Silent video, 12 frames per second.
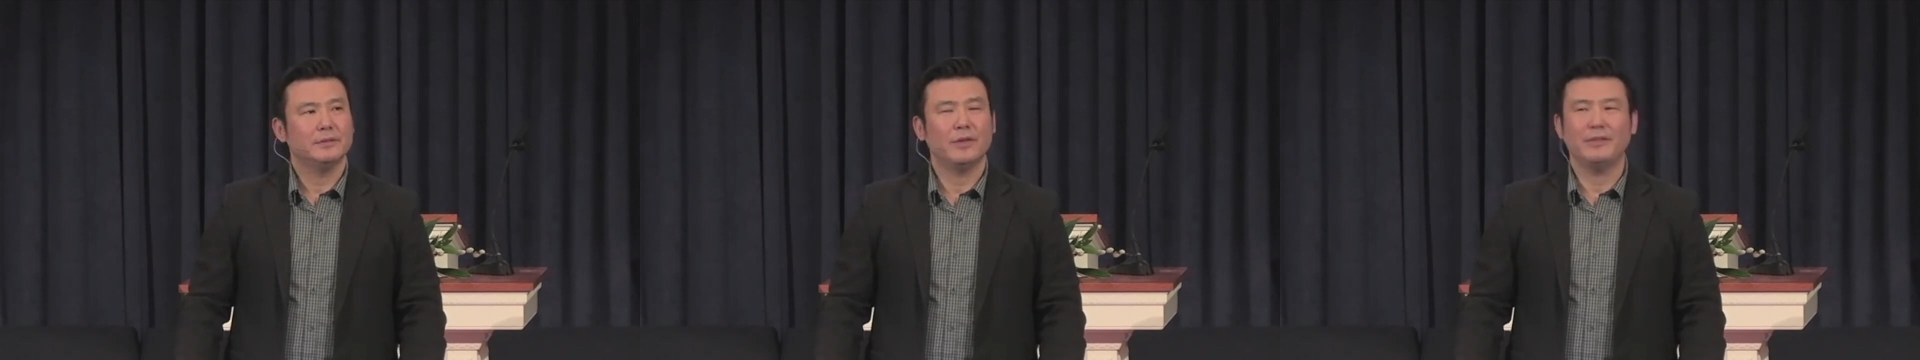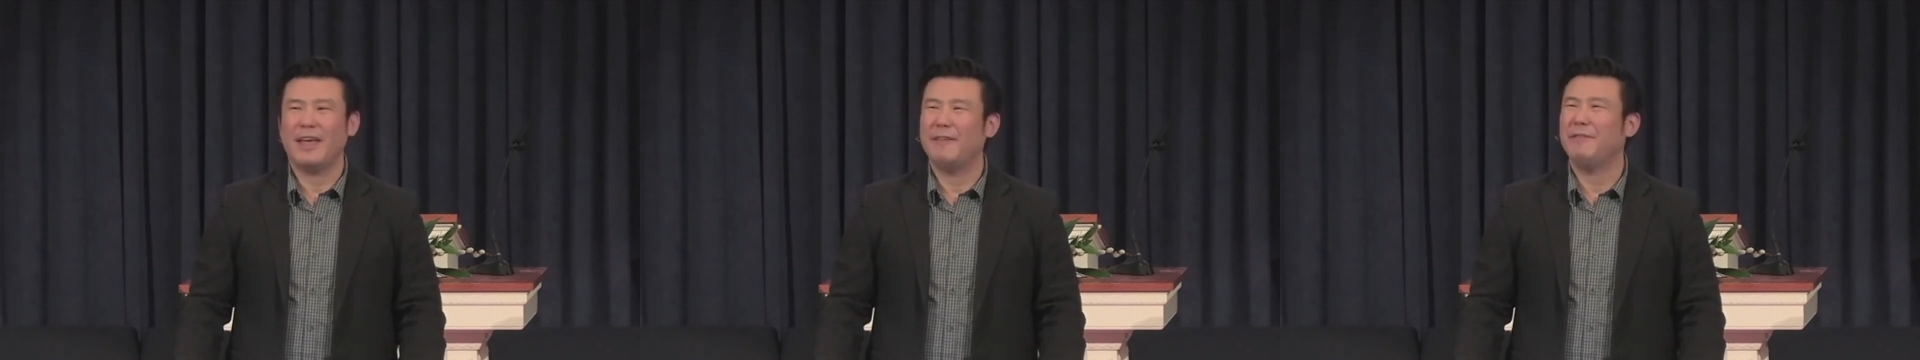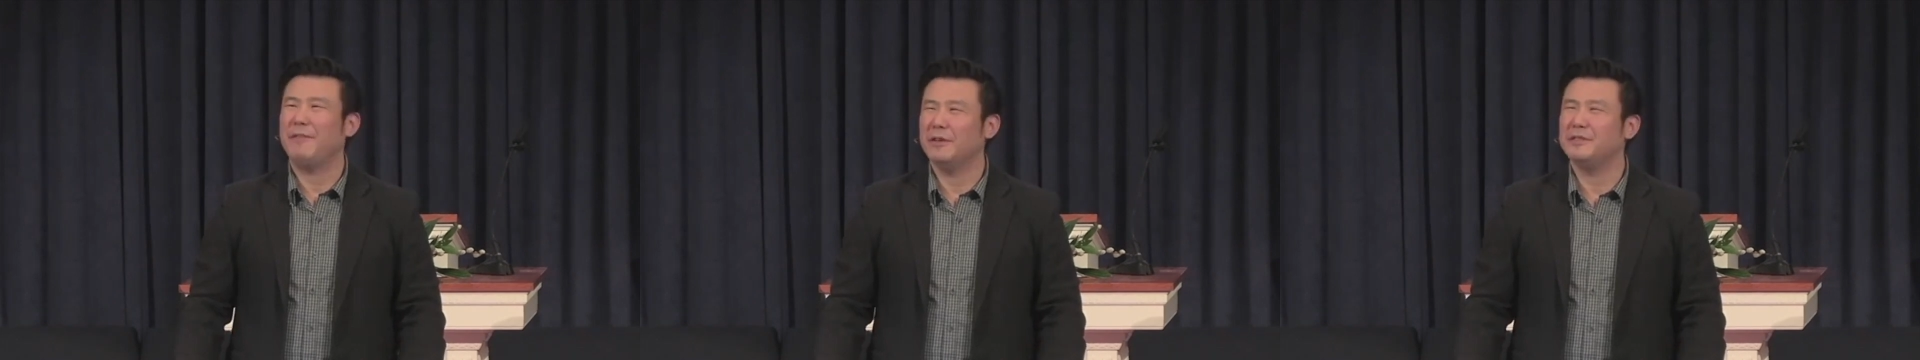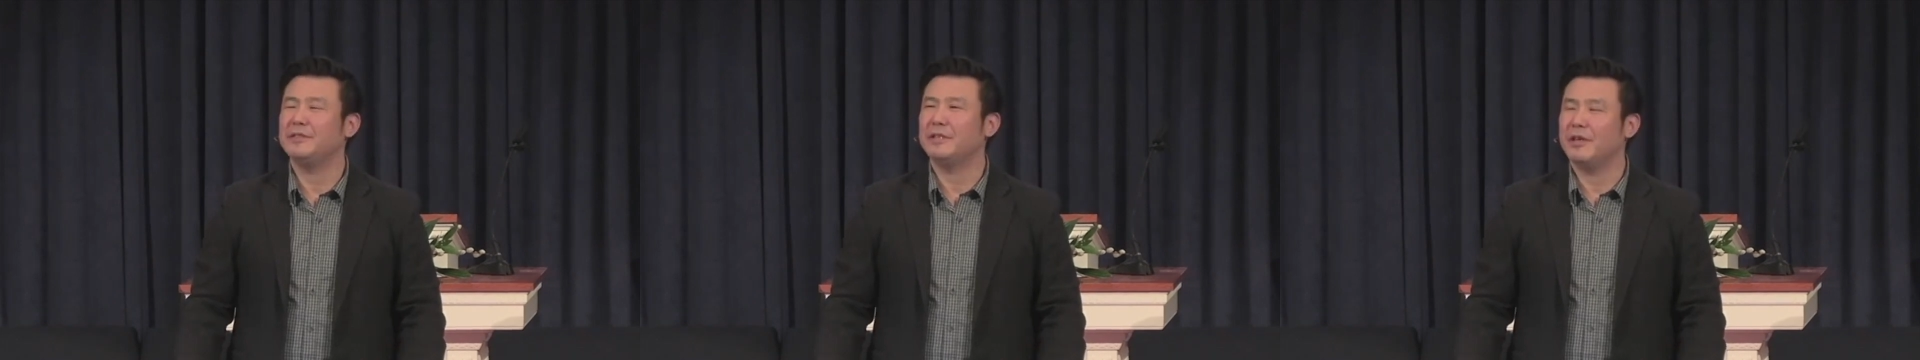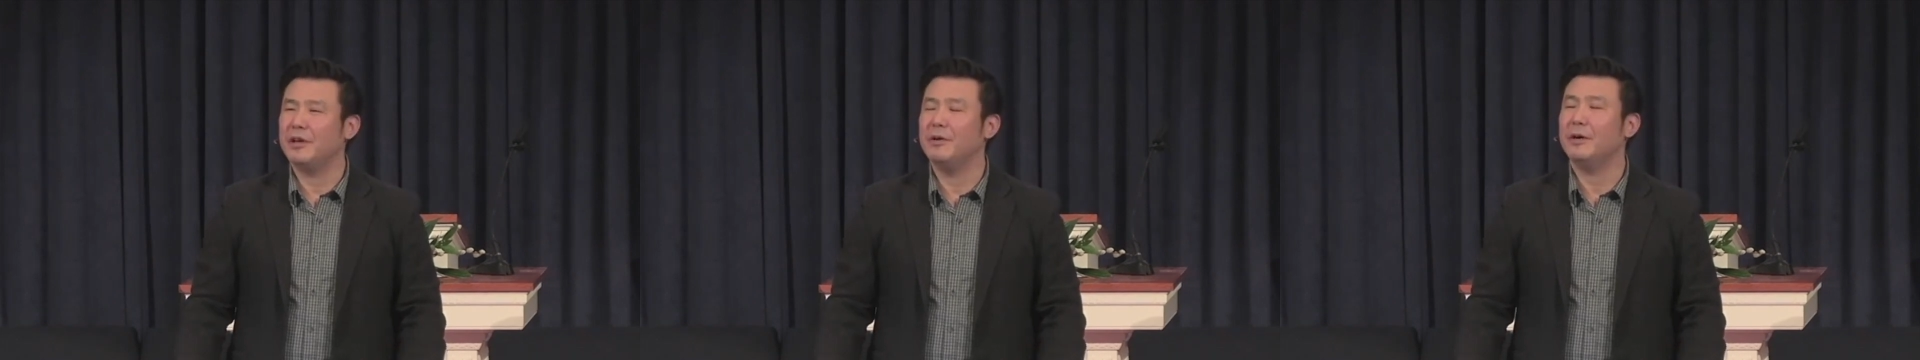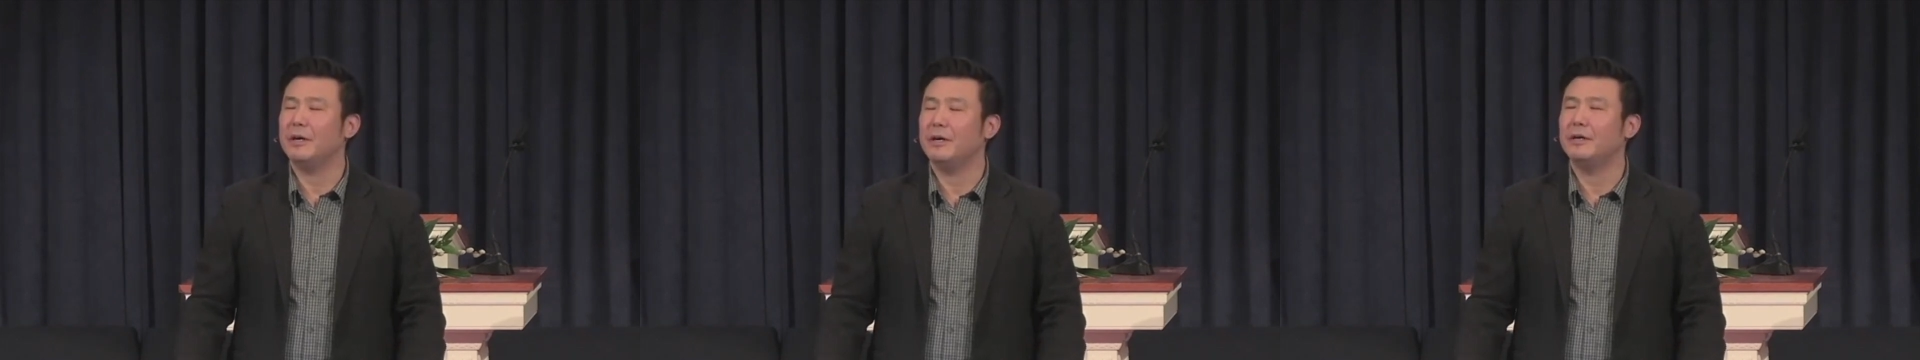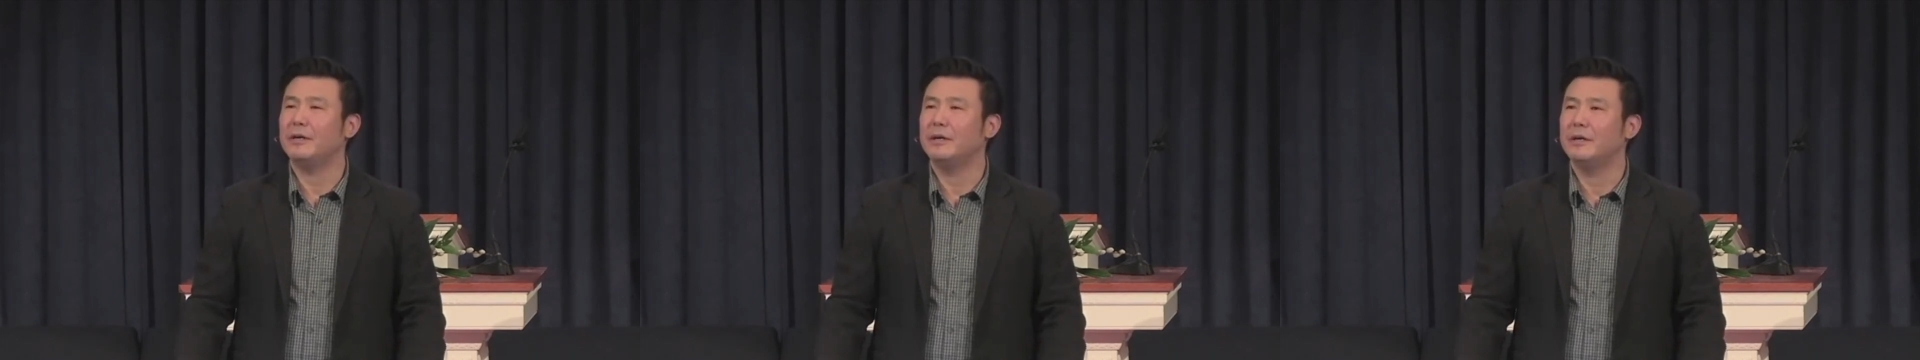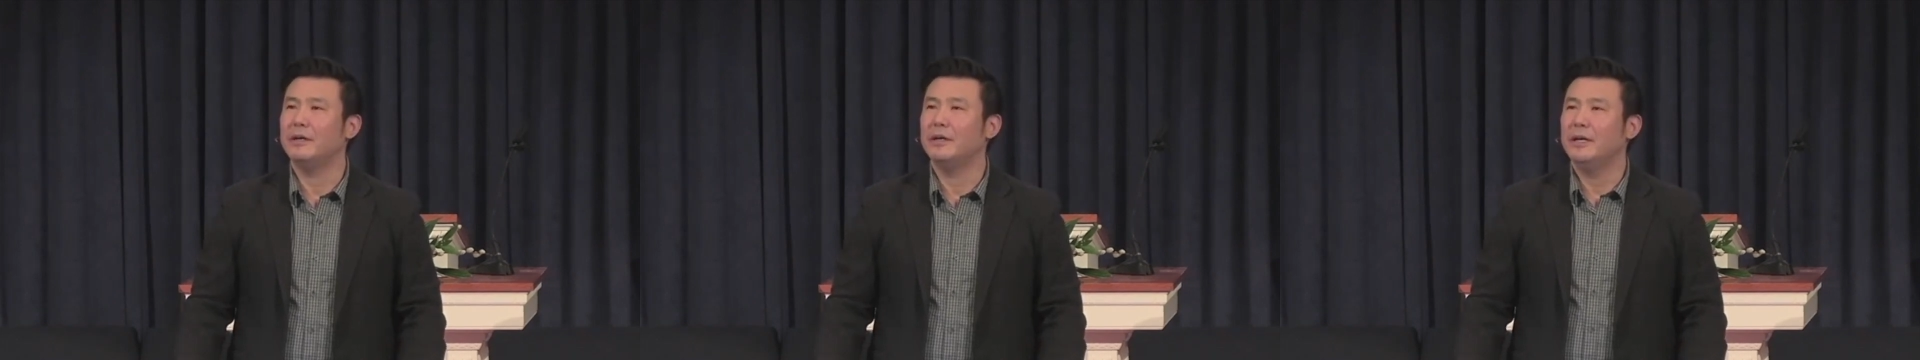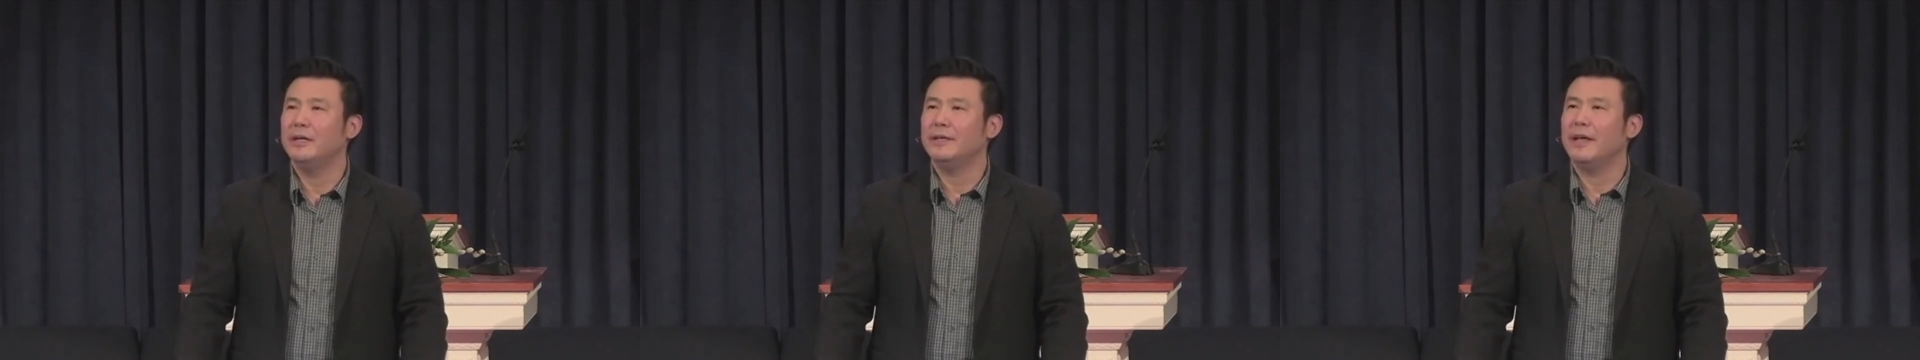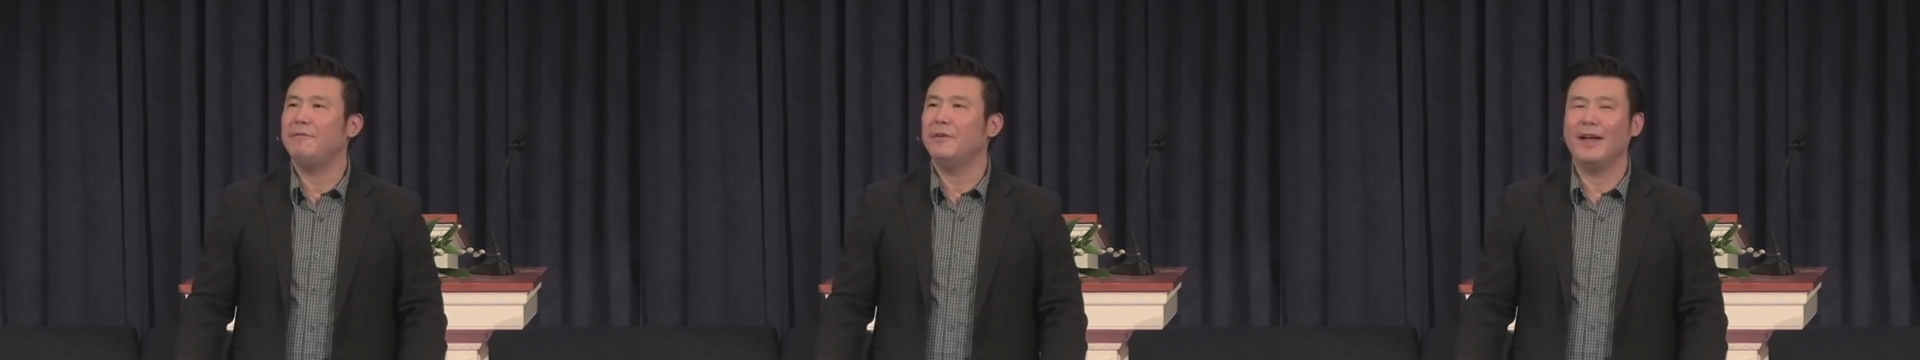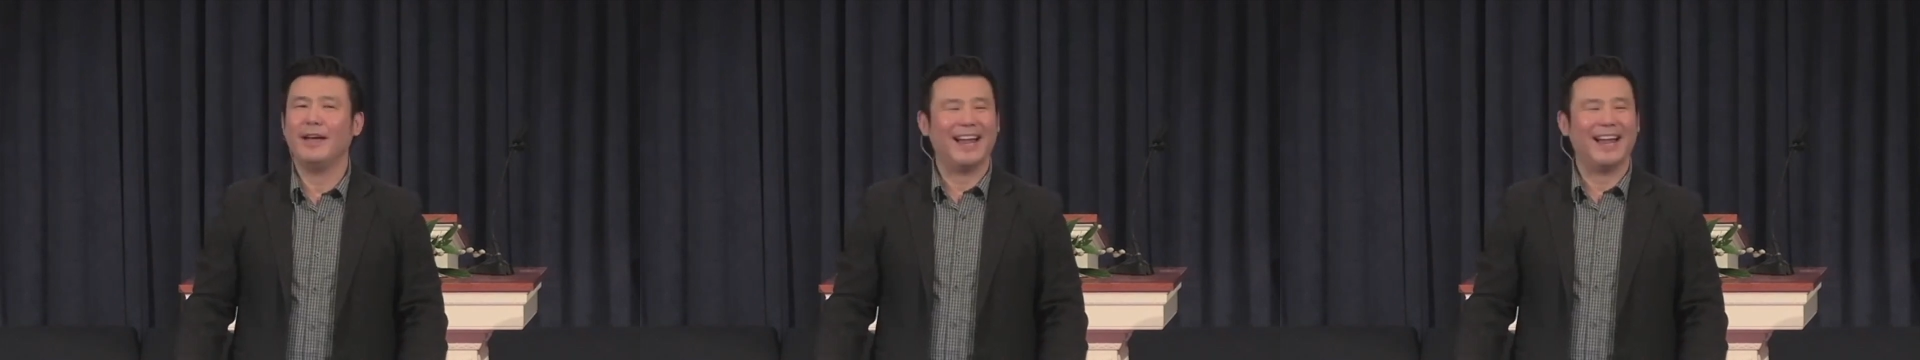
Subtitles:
So they feel secure. They feel like,